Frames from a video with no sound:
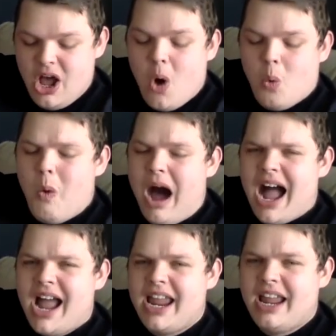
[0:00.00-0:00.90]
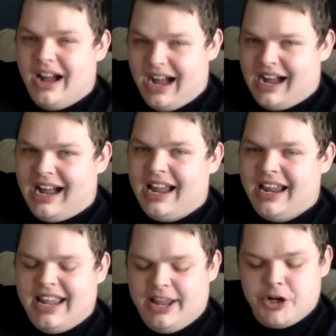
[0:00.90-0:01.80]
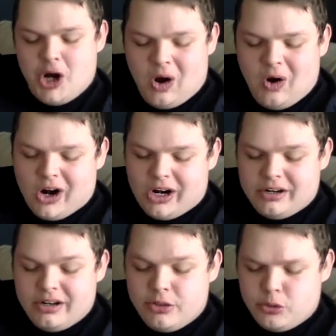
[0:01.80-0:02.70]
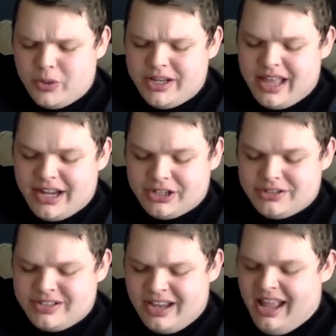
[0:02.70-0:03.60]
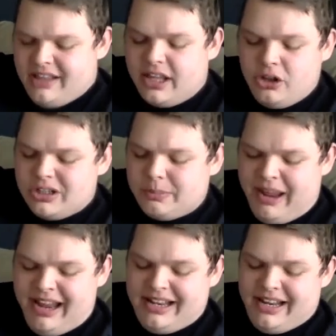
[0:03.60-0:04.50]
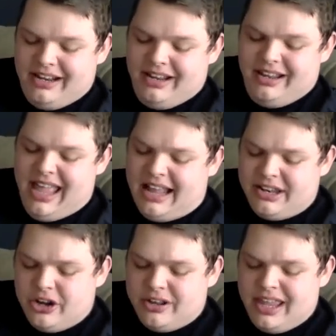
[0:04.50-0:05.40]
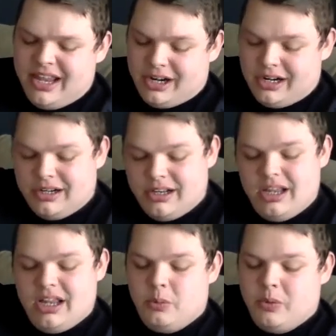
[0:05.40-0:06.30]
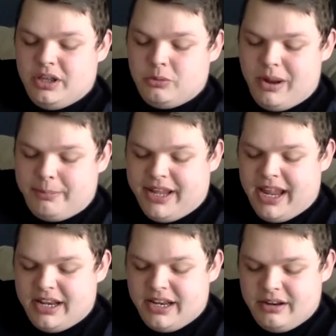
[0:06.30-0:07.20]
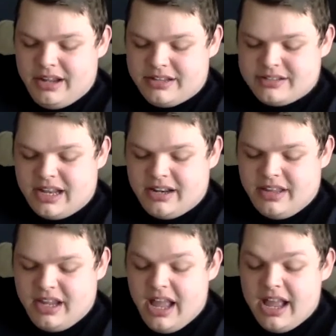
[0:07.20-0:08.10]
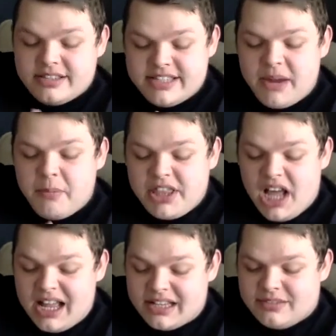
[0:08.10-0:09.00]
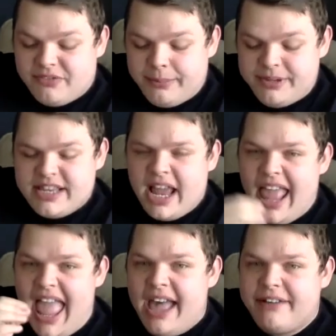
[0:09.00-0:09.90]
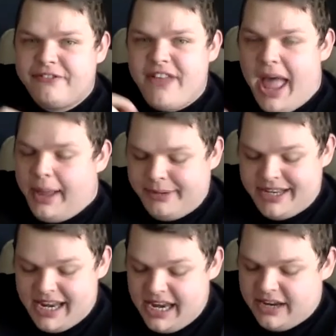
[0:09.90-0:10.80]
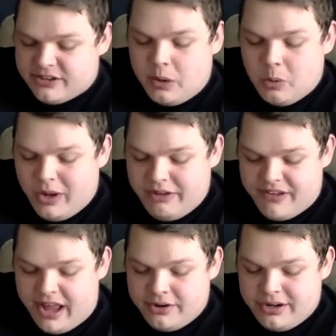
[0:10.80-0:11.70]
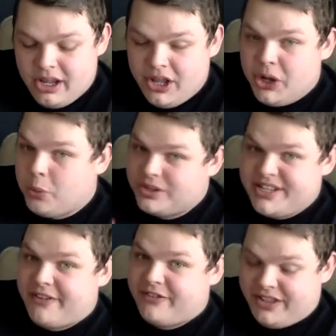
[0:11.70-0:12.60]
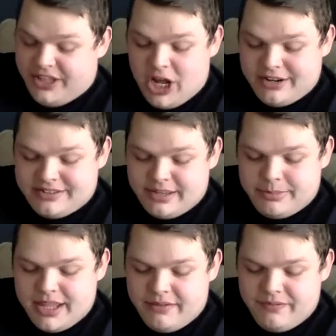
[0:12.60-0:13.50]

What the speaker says: Y, I, and R. 3 letters. They looked painted. Added on later. Willow replicated excitedly. Same with us, Philby said. F, M, and E is what we found. We're definitely onto something.